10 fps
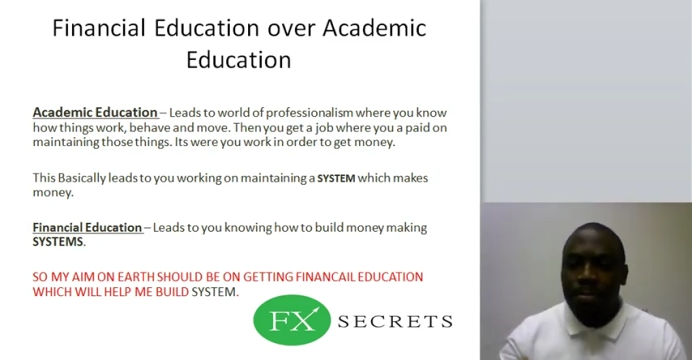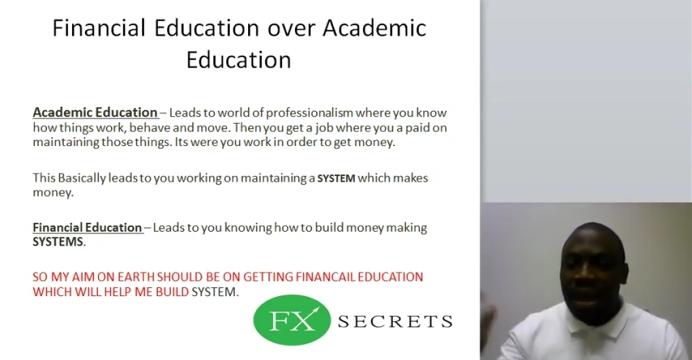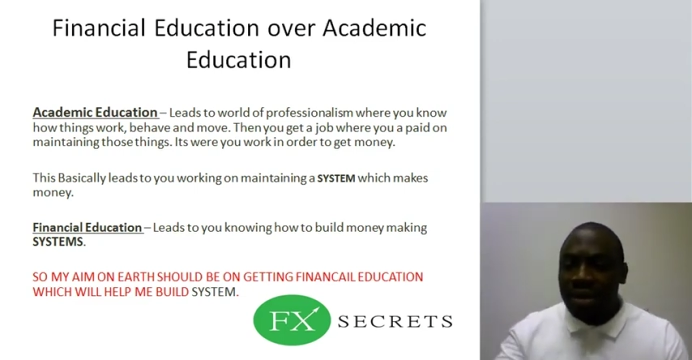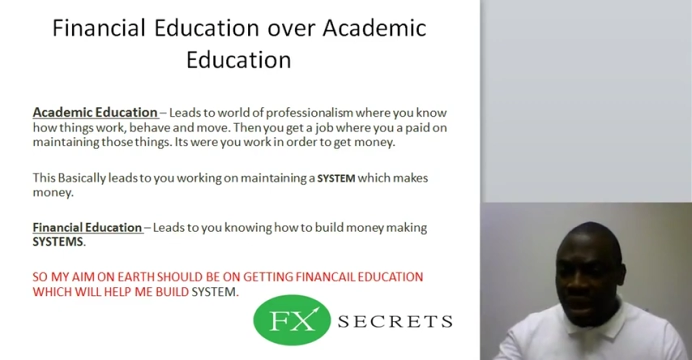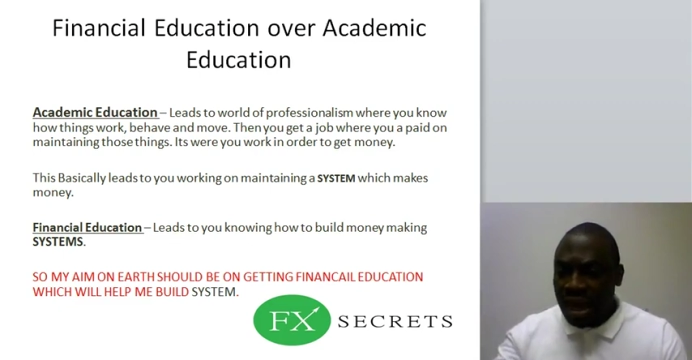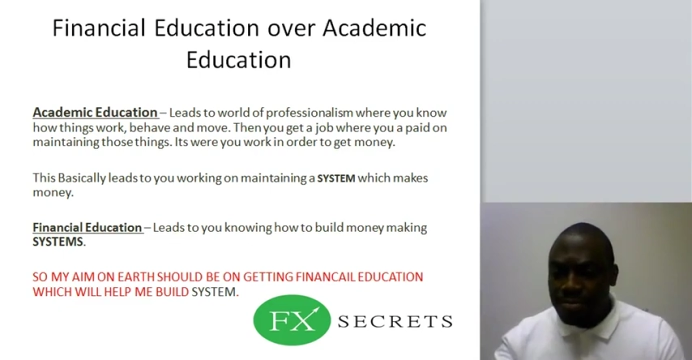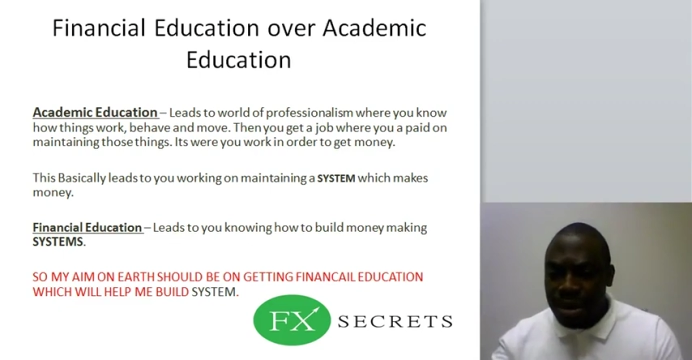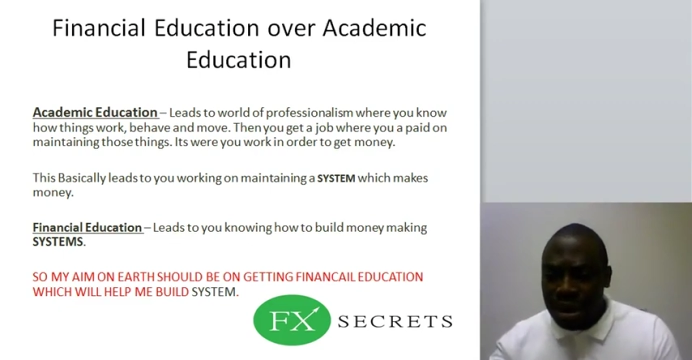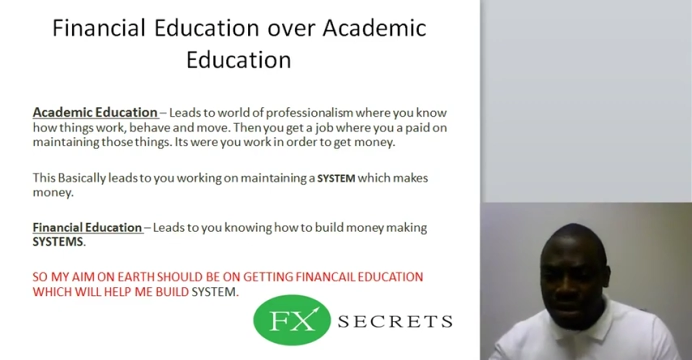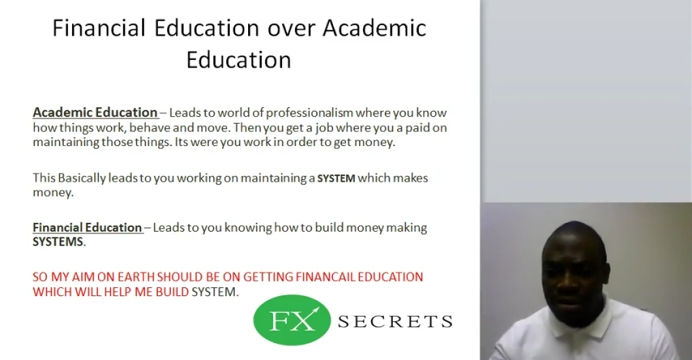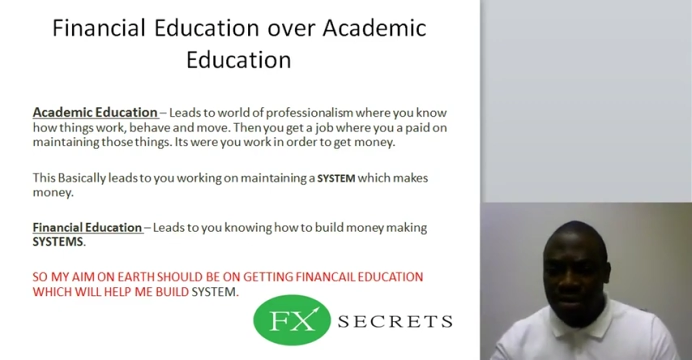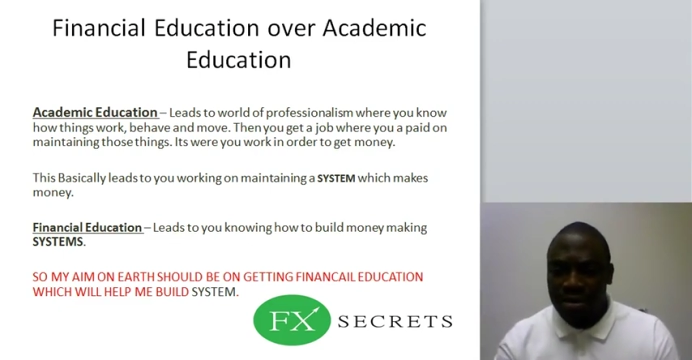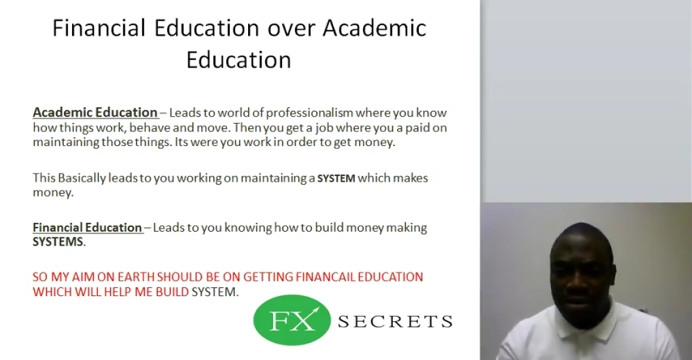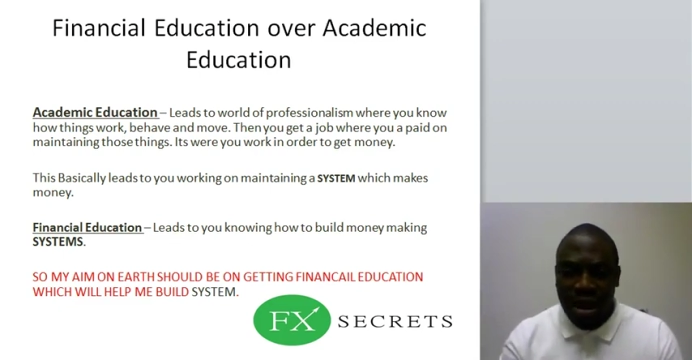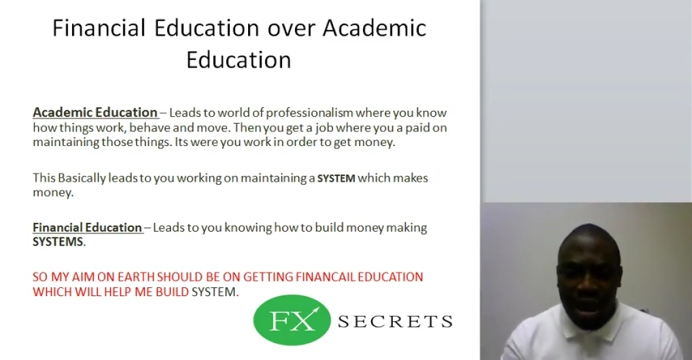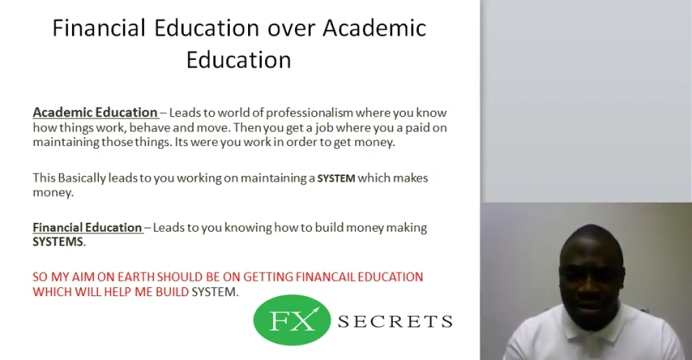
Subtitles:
maintain buildings.